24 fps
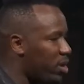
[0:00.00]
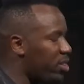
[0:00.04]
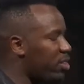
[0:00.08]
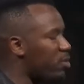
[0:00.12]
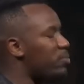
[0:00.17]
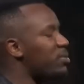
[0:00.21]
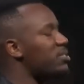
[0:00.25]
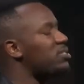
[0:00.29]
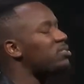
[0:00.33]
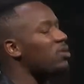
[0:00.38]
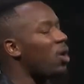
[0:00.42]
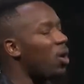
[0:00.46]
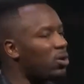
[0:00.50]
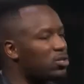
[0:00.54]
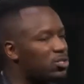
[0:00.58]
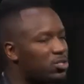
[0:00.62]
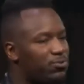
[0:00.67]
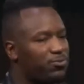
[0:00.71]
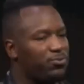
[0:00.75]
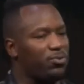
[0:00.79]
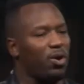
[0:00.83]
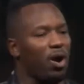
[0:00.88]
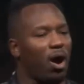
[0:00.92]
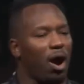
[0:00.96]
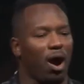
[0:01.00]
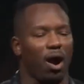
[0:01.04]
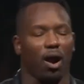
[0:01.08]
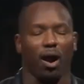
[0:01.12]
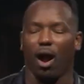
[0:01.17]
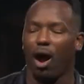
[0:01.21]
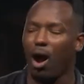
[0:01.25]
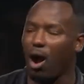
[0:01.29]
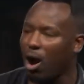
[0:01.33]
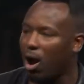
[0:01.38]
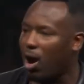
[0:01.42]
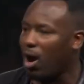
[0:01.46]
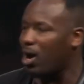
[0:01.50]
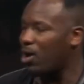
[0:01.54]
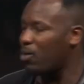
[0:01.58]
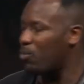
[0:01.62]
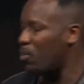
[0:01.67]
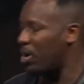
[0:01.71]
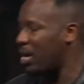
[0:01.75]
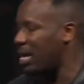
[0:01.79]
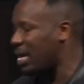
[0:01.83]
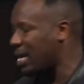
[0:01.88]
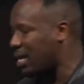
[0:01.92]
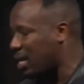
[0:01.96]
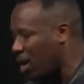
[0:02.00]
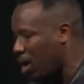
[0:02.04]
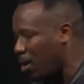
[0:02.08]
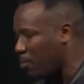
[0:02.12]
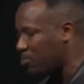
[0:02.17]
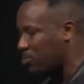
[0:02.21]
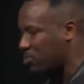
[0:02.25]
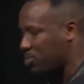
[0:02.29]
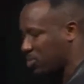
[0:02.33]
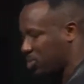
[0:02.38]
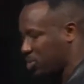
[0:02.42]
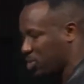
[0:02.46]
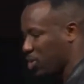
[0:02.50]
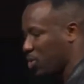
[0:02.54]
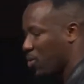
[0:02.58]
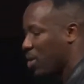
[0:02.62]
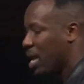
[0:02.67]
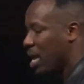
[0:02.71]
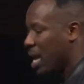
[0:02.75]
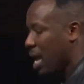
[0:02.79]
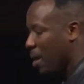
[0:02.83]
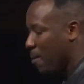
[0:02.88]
What are the results for our heart when it comes to